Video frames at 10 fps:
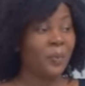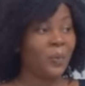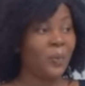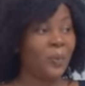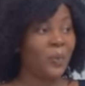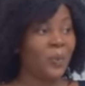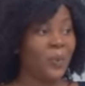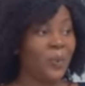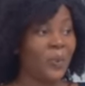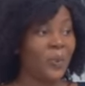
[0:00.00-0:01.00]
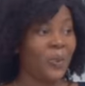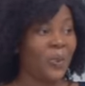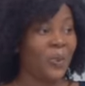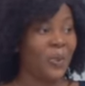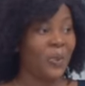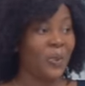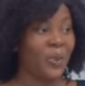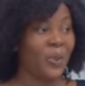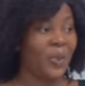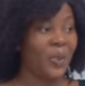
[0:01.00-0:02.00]

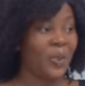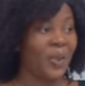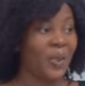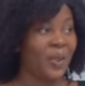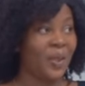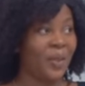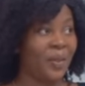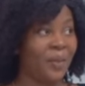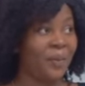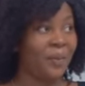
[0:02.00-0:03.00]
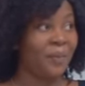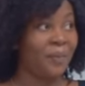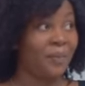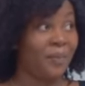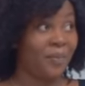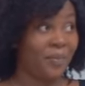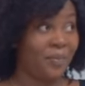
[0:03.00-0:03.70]
(silence)